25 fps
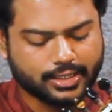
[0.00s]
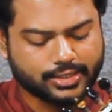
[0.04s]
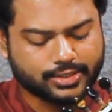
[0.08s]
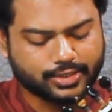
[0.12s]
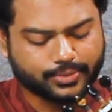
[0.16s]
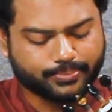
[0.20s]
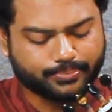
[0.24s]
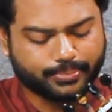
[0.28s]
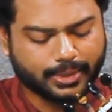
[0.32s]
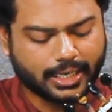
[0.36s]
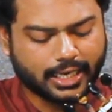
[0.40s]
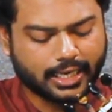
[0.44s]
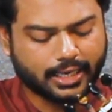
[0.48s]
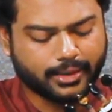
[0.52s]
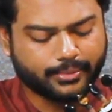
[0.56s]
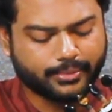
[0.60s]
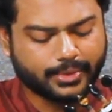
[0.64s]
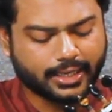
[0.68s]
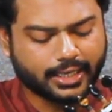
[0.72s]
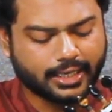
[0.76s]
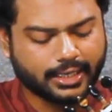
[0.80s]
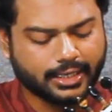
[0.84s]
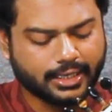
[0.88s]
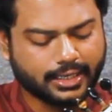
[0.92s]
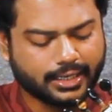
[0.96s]
So pa
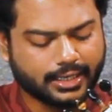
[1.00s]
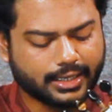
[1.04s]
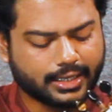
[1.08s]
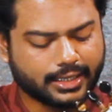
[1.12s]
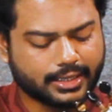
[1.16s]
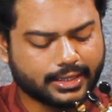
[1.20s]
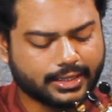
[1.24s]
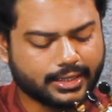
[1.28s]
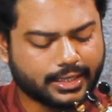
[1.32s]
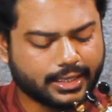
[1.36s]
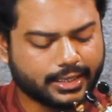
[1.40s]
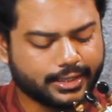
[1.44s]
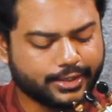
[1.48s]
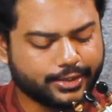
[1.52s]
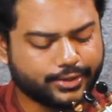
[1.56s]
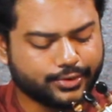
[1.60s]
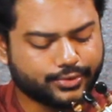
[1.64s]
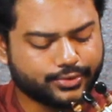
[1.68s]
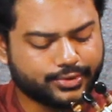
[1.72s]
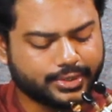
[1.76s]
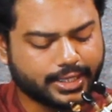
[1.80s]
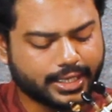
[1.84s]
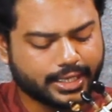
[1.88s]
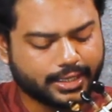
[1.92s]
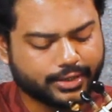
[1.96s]
ma, and then
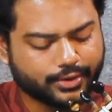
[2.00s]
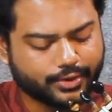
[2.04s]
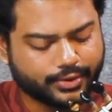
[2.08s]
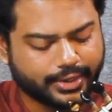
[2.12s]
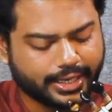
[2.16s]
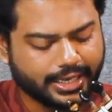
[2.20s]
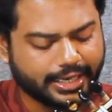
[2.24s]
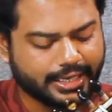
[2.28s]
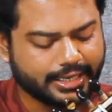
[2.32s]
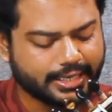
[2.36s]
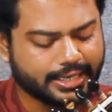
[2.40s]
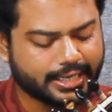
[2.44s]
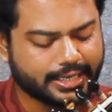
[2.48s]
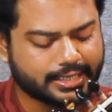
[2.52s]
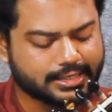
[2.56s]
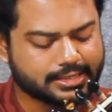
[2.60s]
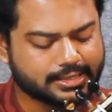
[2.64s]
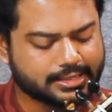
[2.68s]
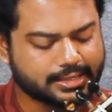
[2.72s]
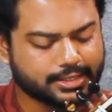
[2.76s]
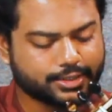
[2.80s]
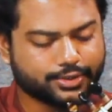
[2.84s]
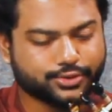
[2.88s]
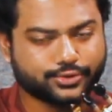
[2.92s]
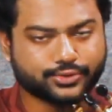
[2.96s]
you take your
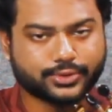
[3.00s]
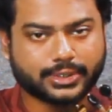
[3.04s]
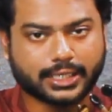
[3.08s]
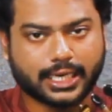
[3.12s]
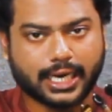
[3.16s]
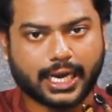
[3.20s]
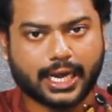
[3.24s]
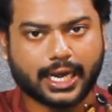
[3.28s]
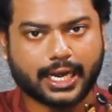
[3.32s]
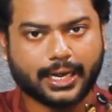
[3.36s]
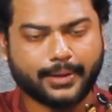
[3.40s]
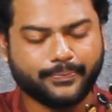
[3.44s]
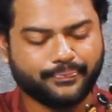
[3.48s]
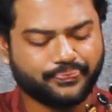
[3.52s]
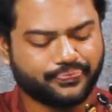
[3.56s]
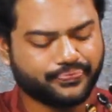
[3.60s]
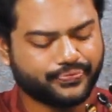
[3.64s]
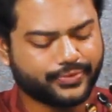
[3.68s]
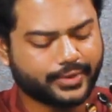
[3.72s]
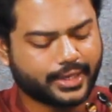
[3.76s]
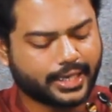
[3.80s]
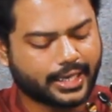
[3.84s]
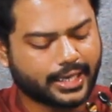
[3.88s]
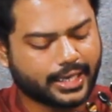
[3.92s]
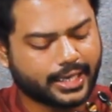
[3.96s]
index to ga,
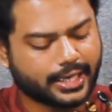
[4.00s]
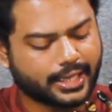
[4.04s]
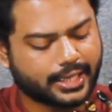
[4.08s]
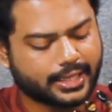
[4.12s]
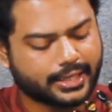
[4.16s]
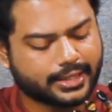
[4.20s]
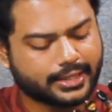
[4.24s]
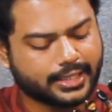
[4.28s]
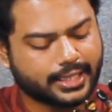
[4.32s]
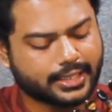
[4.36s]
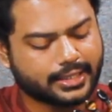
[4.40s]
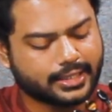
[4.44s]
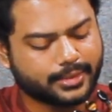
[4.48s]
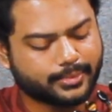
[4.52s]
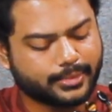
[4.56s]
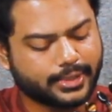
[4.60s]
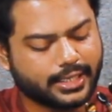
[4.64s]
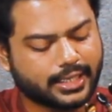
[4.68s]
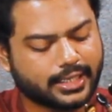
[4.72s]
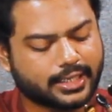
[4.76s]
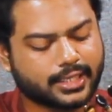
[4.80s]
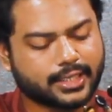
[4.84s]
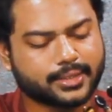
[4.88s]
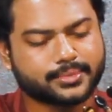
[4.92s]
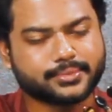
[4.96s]
and then the
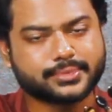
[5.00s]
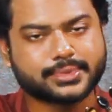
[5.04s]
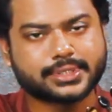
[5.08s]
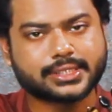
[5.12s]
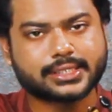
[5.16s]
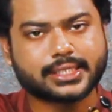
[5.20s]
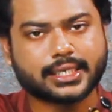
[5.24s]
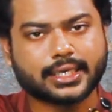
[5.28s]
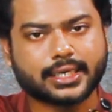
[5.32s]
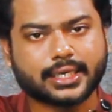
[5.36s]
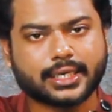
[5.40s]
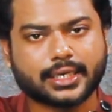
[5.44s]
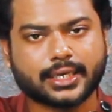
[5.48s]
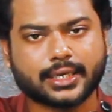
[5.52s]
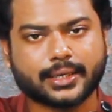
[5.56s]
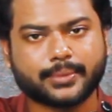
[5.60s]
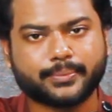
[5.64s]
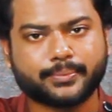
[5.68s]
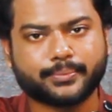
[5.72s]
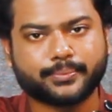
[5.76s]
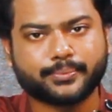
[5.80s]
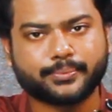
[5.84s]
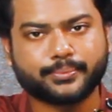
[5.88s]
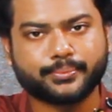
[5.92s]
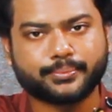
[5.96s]
middle comes
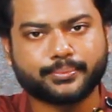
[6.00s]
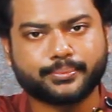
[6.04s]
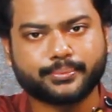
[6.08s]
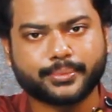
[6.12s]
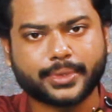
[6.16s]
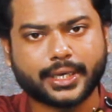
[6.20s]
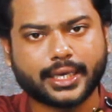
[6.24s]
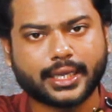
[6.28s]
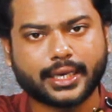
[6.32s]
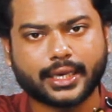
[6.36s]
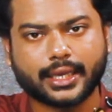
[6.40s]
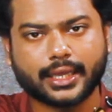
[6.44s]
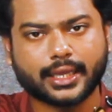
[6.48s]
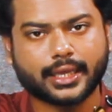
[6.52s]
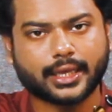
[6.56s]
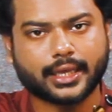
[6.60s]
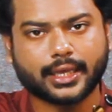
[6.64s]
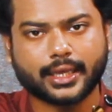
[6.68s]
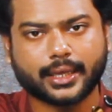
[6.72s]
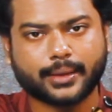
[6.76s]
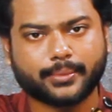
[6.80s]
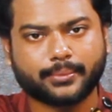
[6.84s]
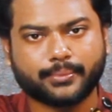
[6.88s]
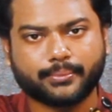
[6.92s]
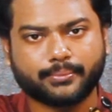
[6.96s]
in
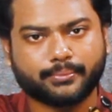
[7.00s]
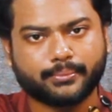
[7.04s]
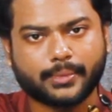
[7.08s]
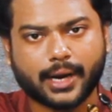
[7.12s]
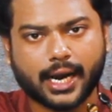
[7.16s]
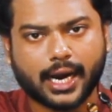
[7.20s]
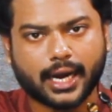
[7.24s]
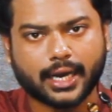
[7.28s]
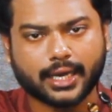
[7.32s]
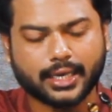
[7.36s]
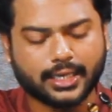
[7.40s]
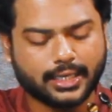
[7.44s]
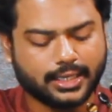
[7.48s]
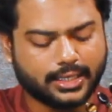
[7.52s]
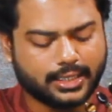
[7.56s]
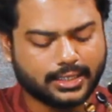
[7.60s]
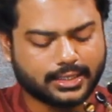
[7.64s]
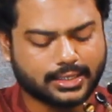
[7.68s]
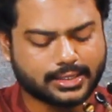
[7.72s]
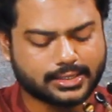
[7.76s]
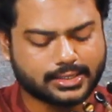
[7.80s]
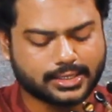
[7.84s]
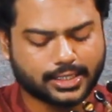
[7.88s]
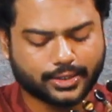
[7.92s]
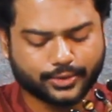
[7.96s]
ma.
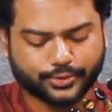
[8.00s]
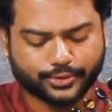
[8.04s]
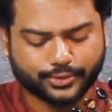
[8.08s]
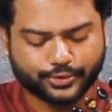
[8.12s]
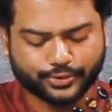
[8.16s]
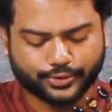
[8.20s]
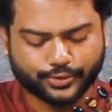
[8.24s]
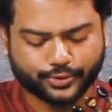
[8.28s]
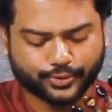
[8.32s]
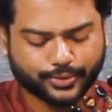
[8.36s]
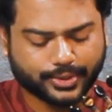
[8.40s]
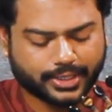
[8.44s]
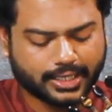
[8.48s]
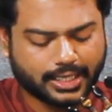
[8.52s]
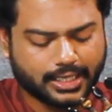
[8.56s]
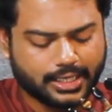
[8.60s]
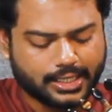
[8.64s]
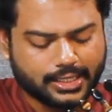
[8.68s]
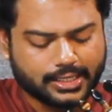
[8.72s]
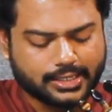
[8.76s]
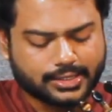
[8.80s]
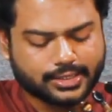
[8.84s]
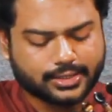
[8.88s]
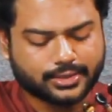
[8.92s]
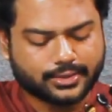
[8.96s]
This is how you do it.
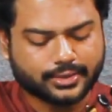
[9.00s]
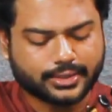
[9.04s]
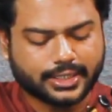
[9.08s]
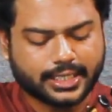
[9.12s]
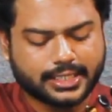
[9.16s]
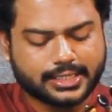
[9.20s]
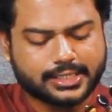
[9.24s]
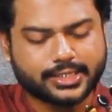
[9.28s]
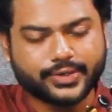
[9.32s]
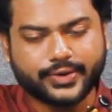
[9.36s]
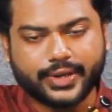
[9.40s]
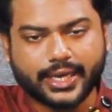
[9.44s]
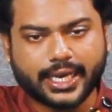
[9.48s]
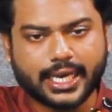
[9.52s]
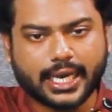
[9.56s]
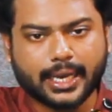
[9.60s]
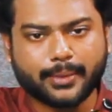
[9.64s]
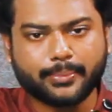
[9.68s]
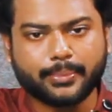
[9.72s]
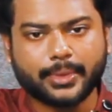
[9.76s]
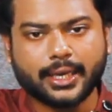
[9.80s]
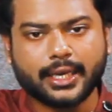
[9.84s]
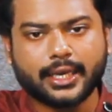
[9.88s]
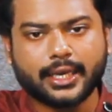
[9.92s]
So let's recap.